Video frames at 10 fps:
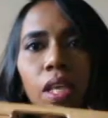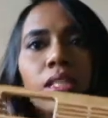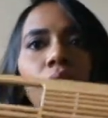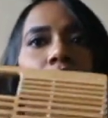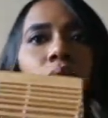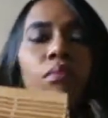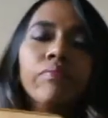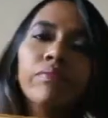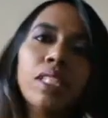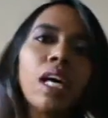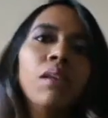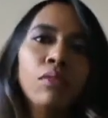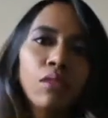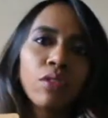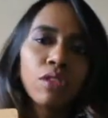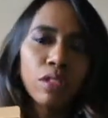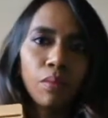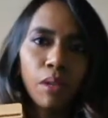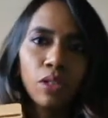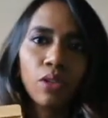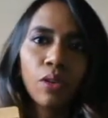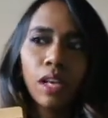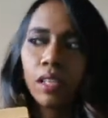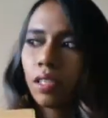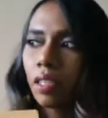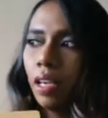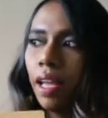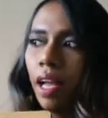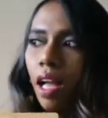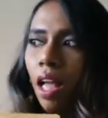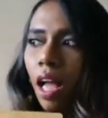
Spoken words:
It's a it's almost similar to Cult Gaia,